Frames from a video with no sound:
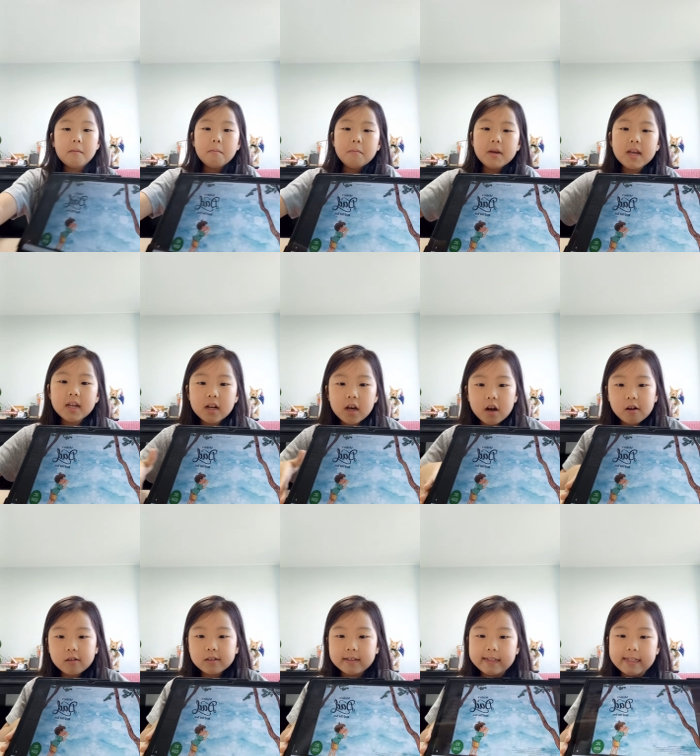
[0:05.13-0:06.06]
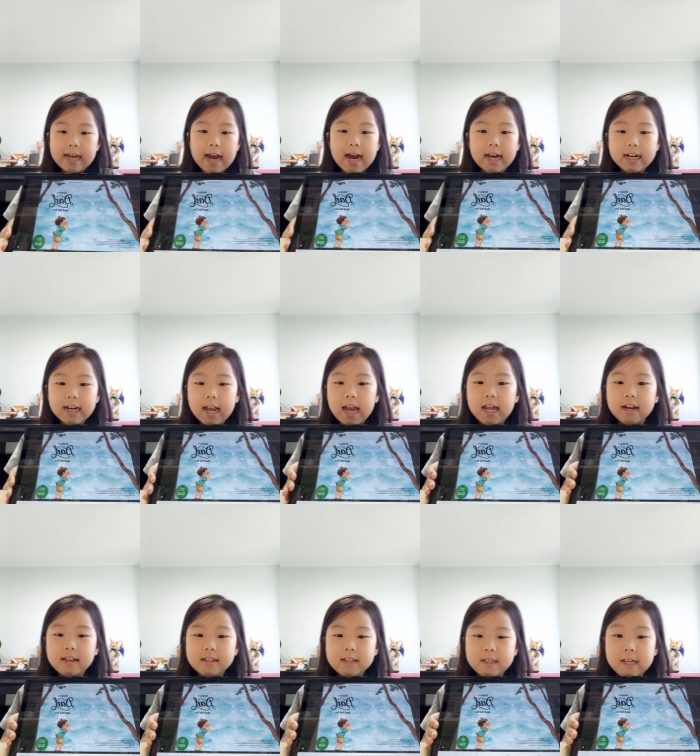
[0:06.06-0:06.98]
Minho's Dad
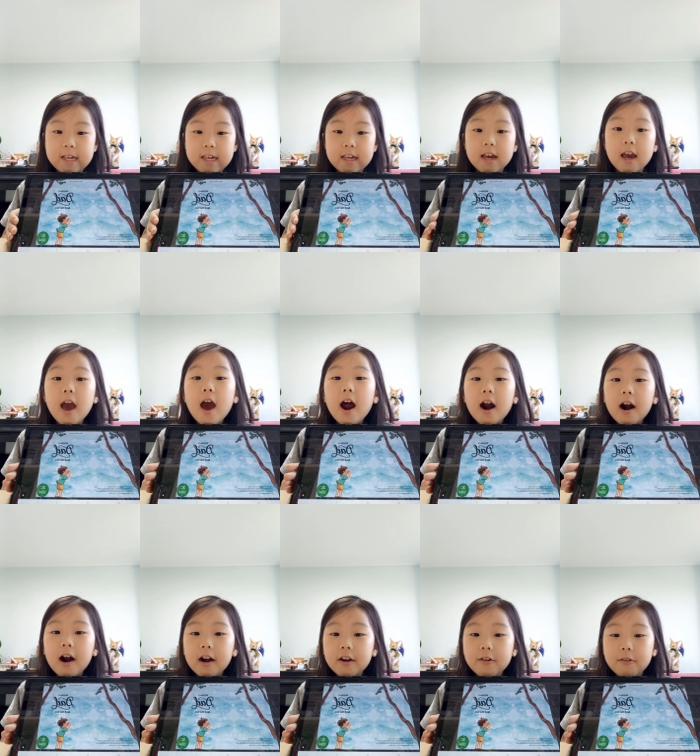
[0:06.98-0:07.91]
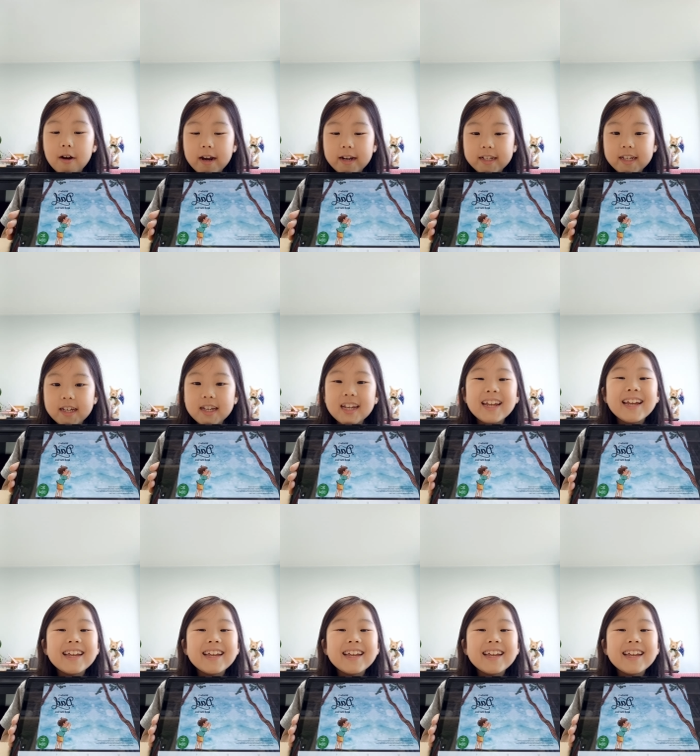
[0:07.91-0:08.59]
and the Sea. Are you ready?